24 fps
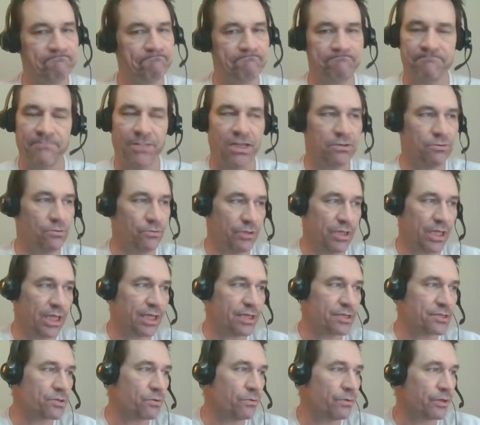I don't think
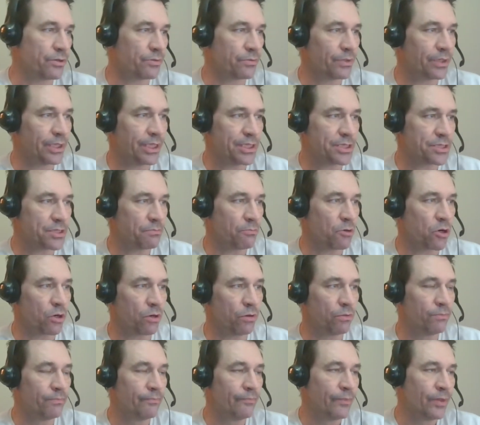it's going to release
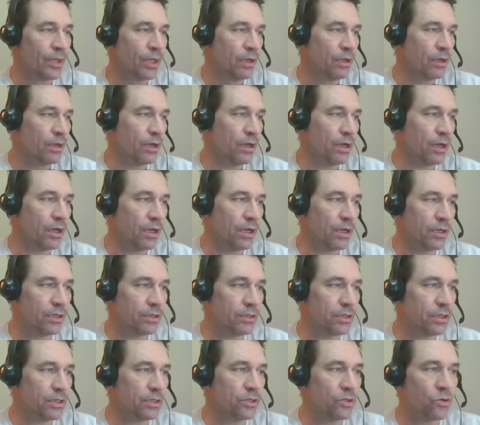tomorrow, uh,
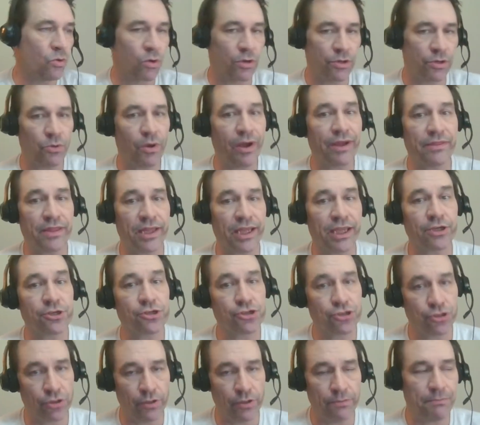nor do I think it
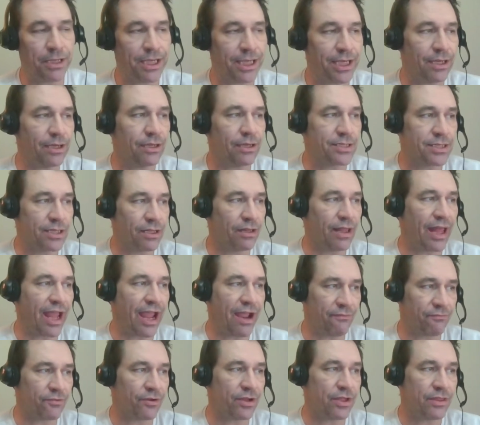should be until
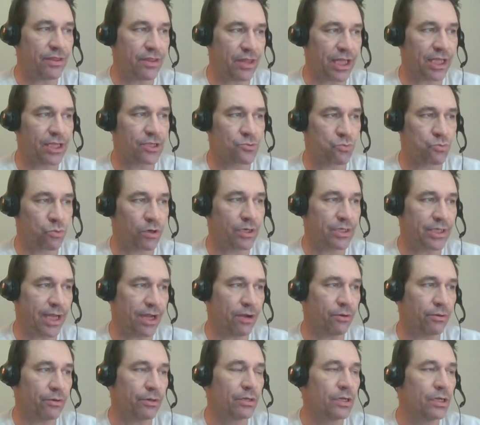everything is worked
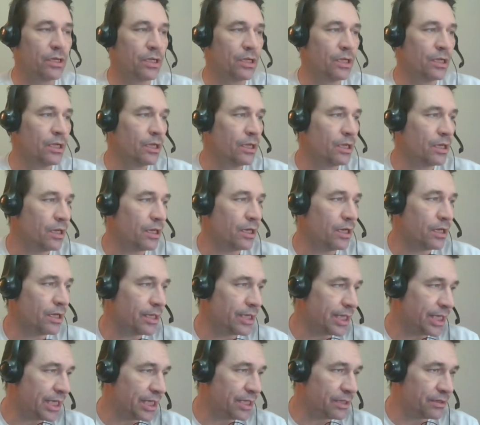out uh,
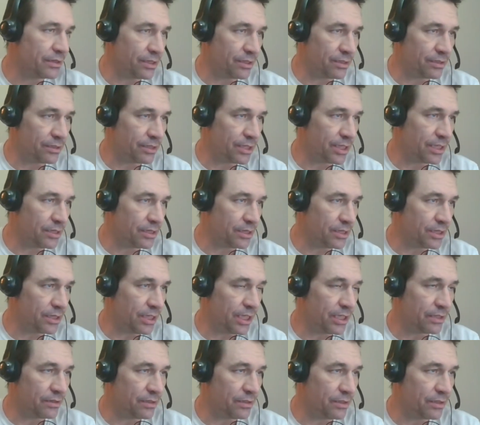in the in
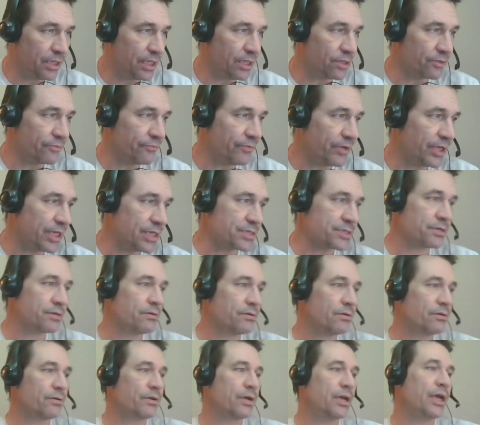in the interface.
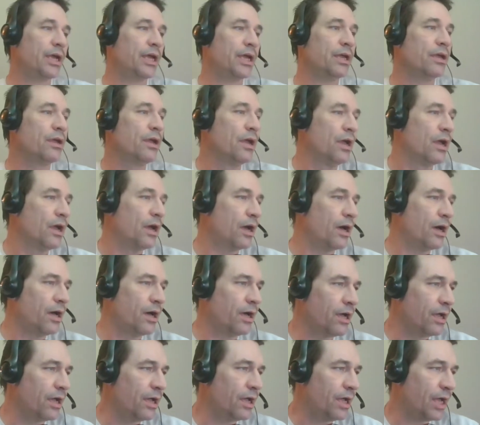Okay,
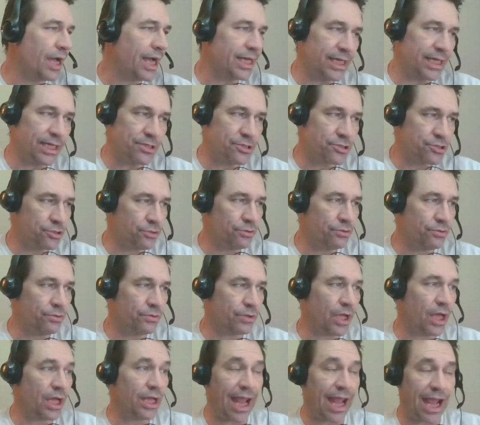uh, I need to shoot
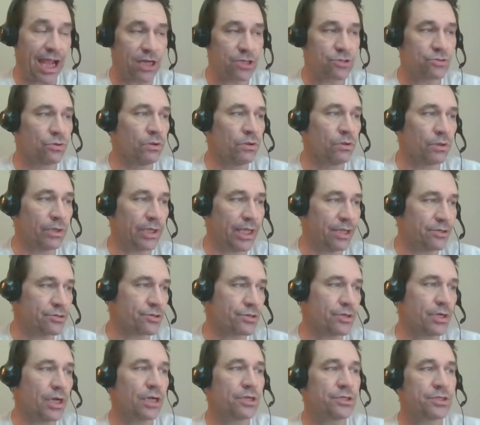an actual
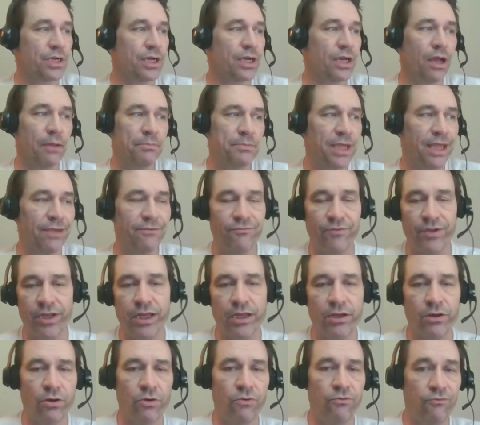introduction and update
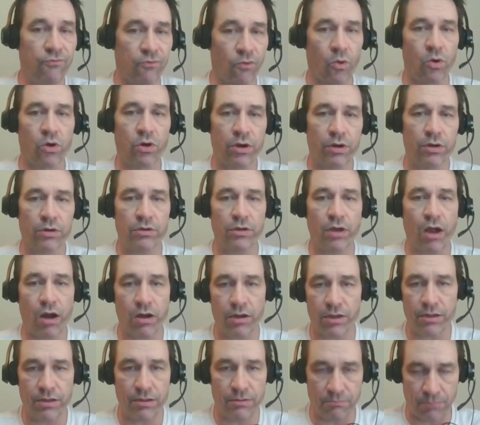video for
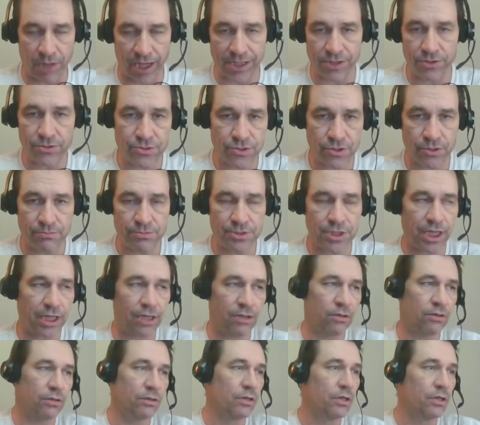our my YouTube channel,